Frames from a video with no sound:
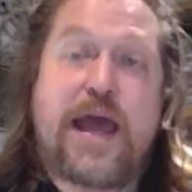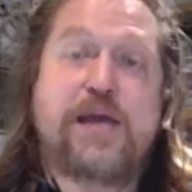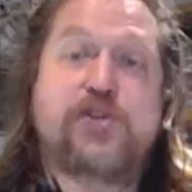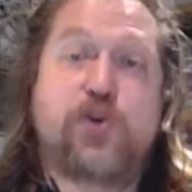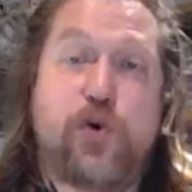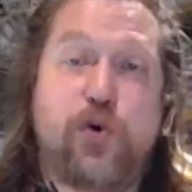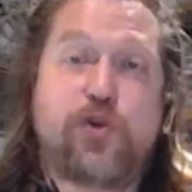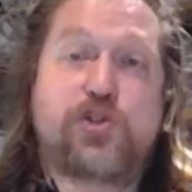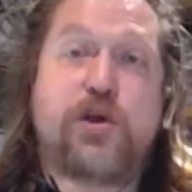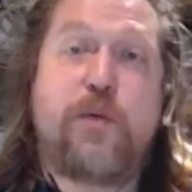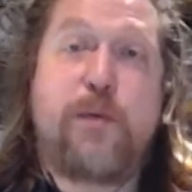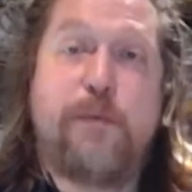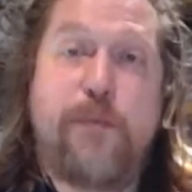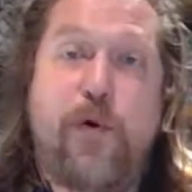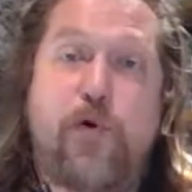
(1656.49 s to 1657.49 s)
It's
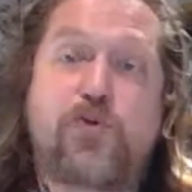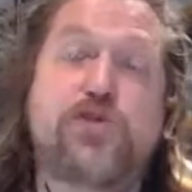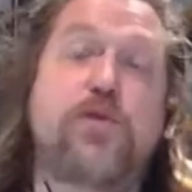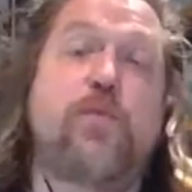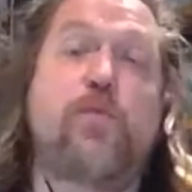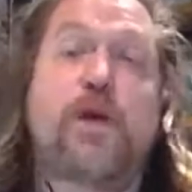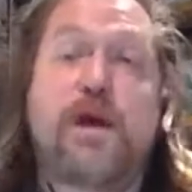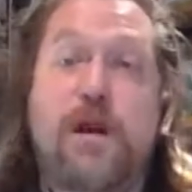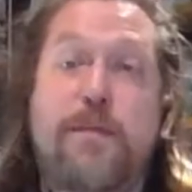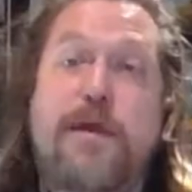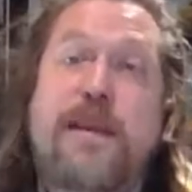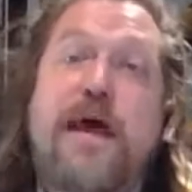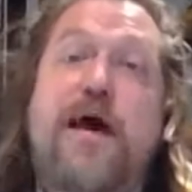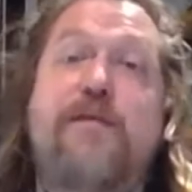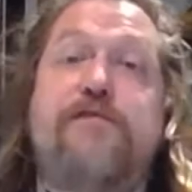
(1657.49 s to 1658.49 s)
also important. We're going to
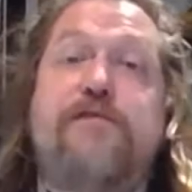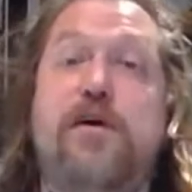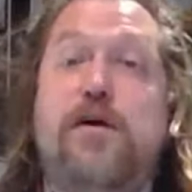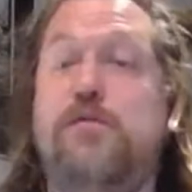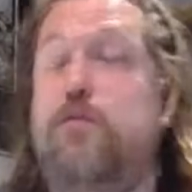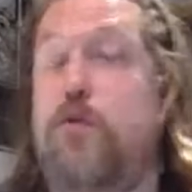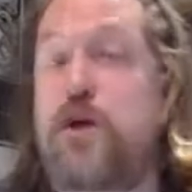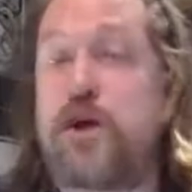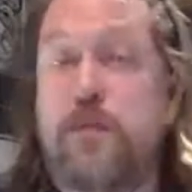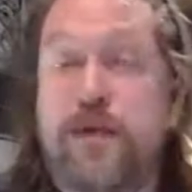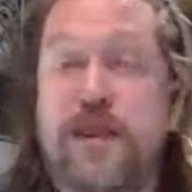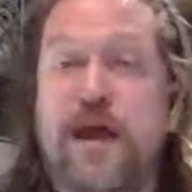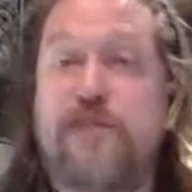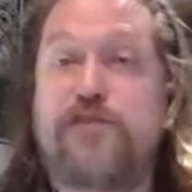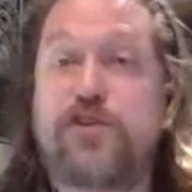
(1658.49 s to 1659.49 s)
be there for you'll
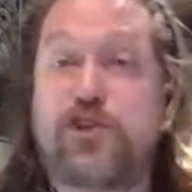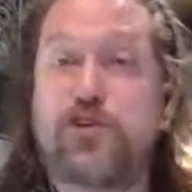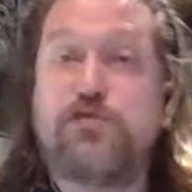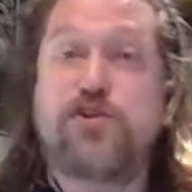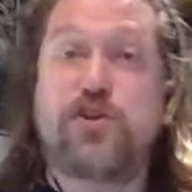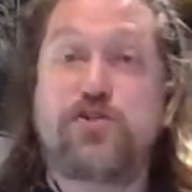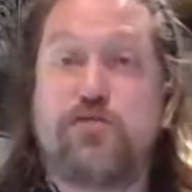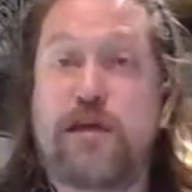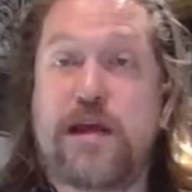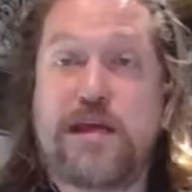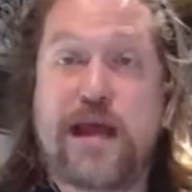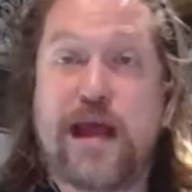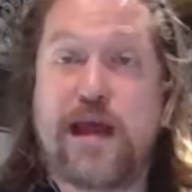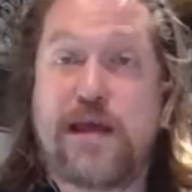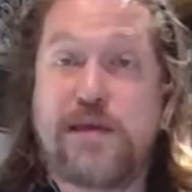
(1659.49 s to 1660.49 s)
be there for 2 to 3
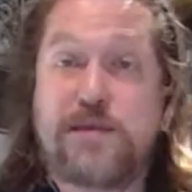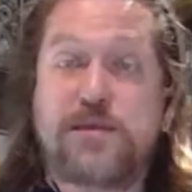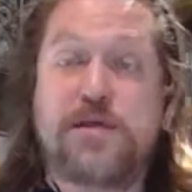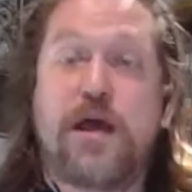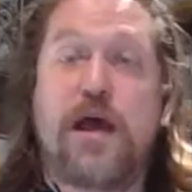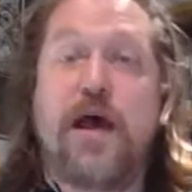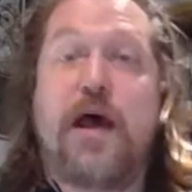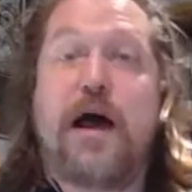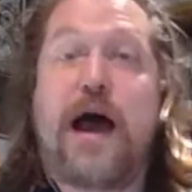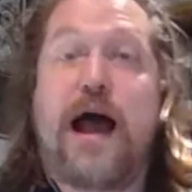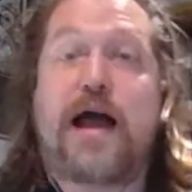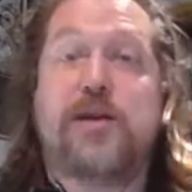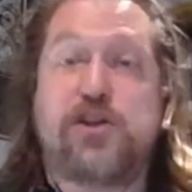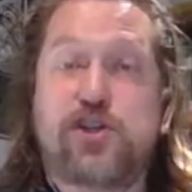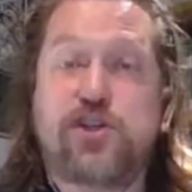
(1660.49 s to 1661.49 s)
days,
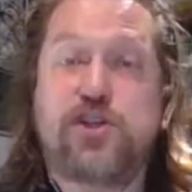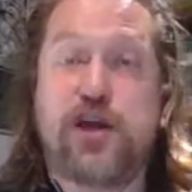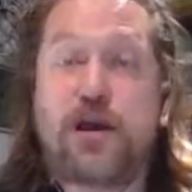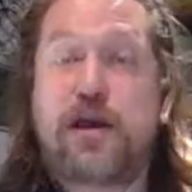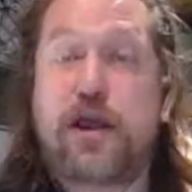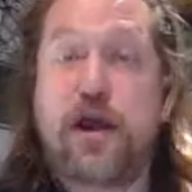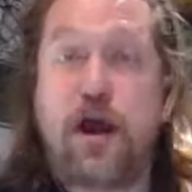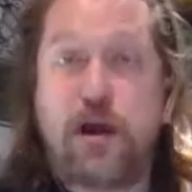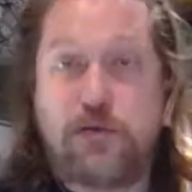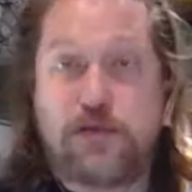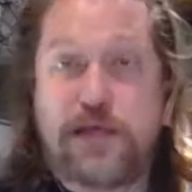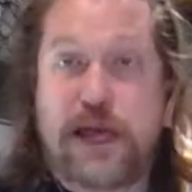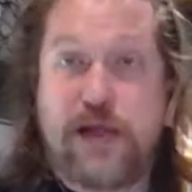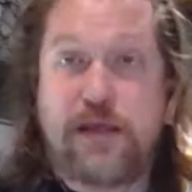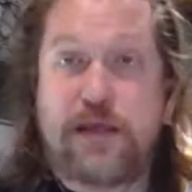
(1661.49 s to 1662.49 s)
and you're stuck in a
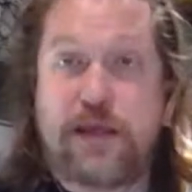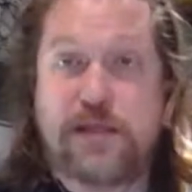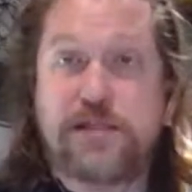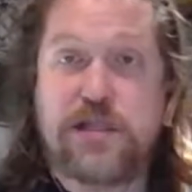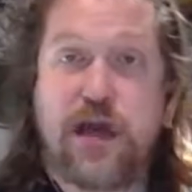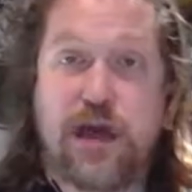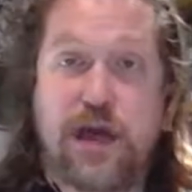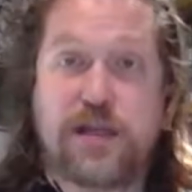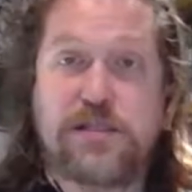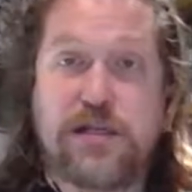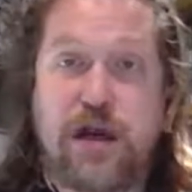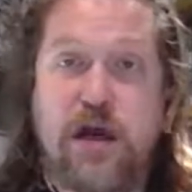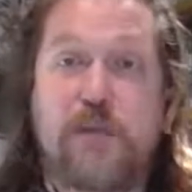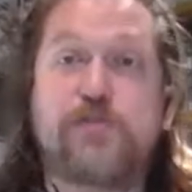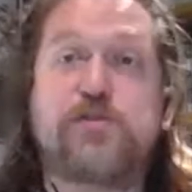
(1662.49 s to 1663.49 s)
hotel the entire
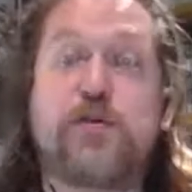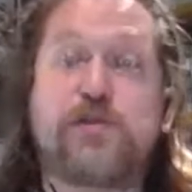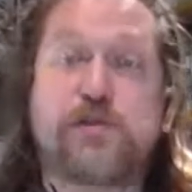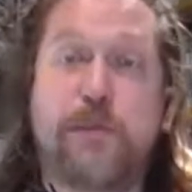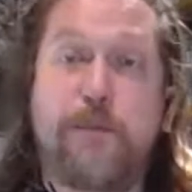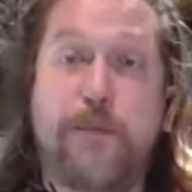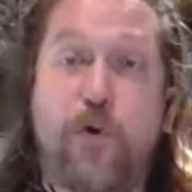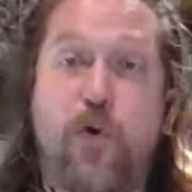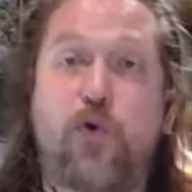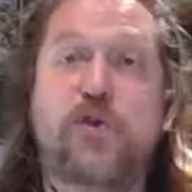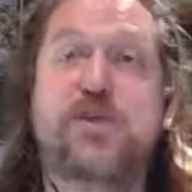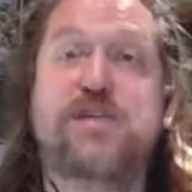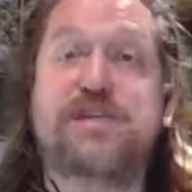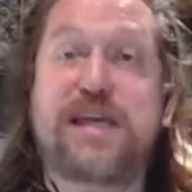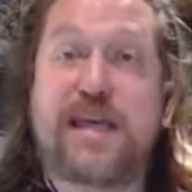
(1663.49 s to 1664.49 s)
time. So it's
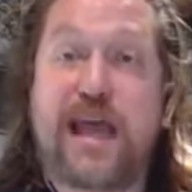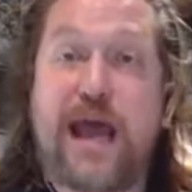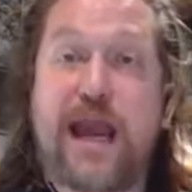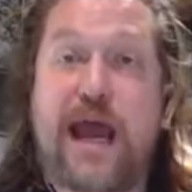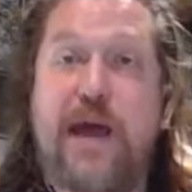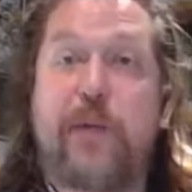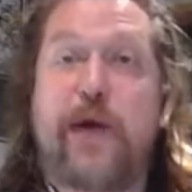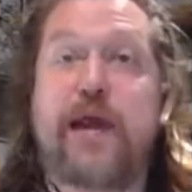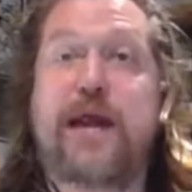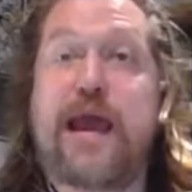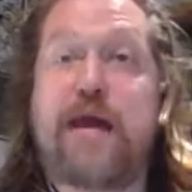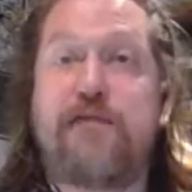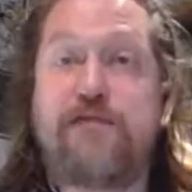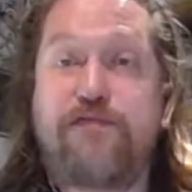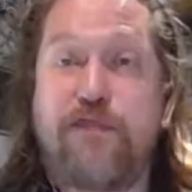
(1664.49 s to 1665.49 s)
important to get out and
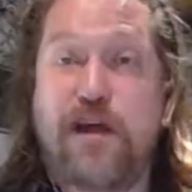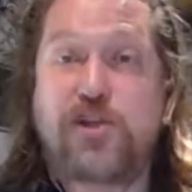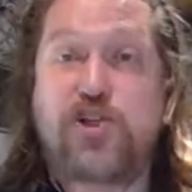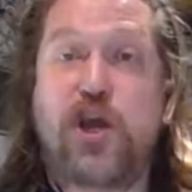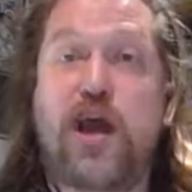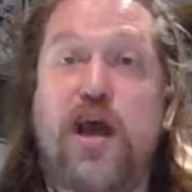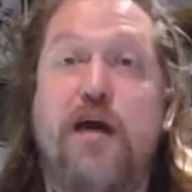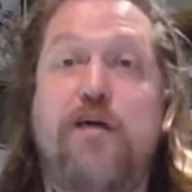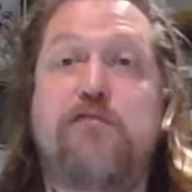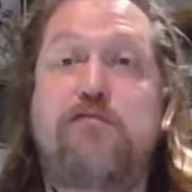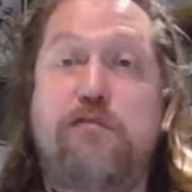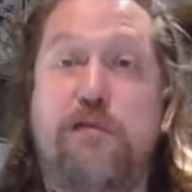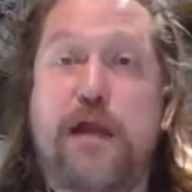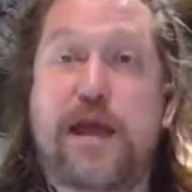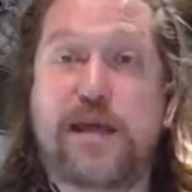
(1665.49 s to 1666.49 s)
get fresh air
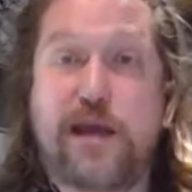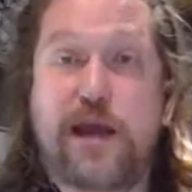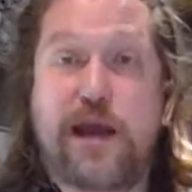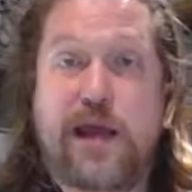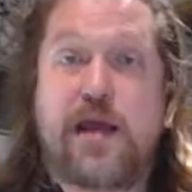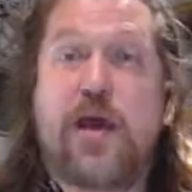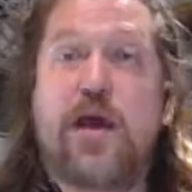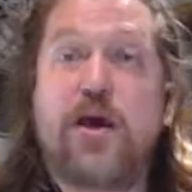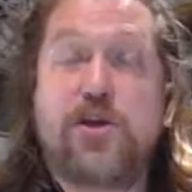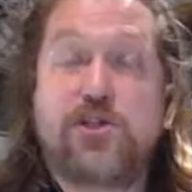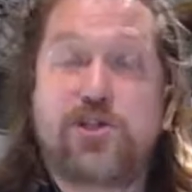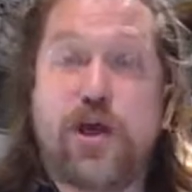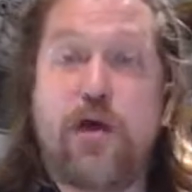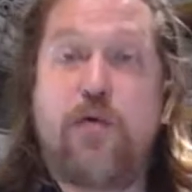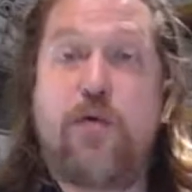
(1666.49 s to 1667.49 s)
regularly.
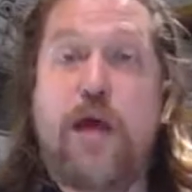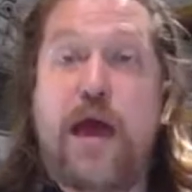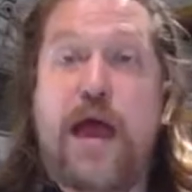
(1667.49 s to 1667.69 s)
So